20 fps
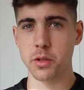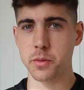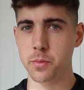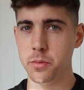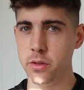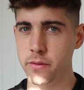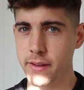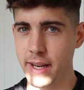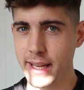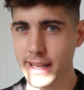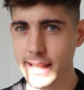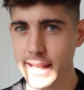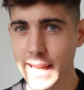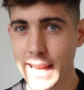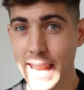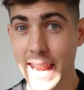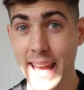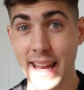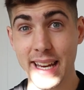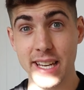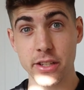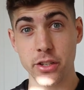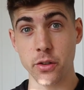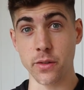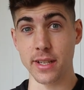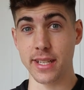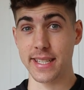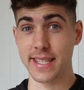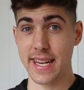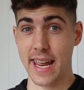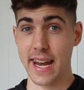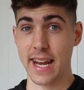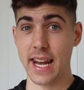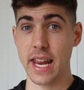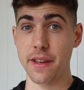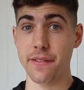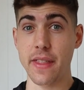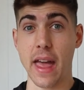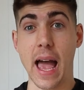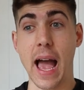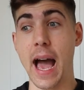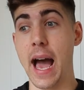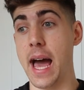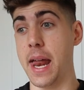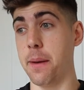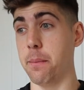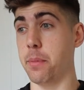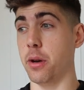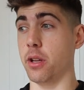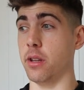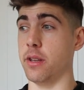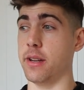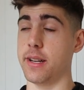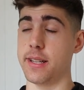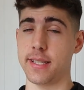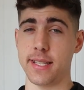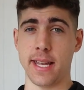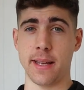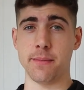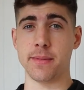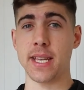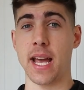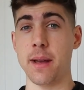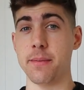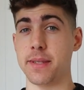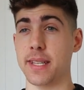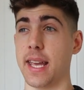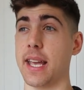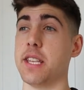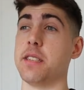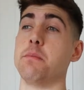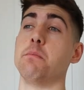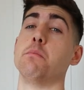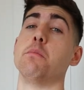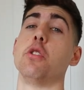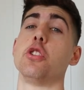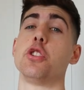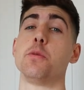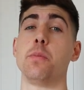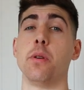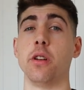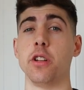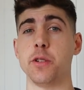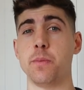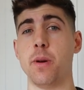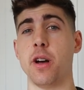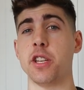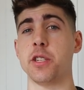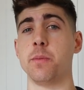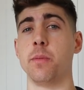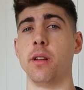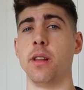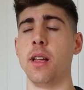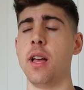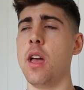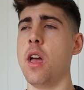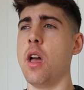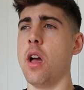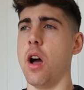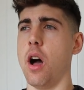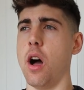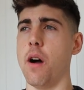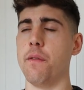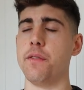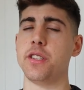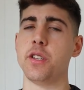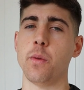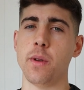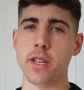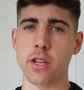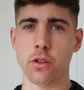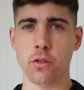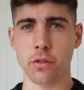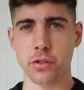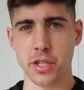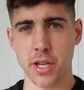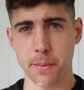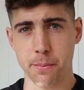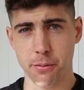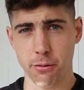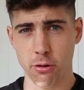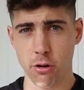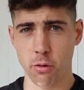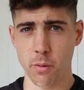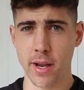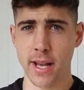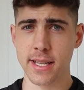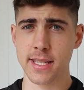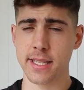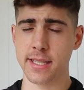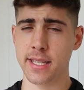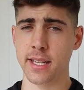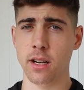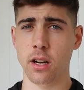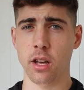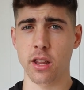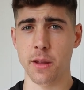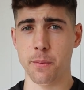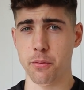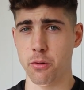almost moving like you're doing a deadlift and pulling at the same time to get as much pull as possible. obviously when you go to the pro weights, I've seen a lot of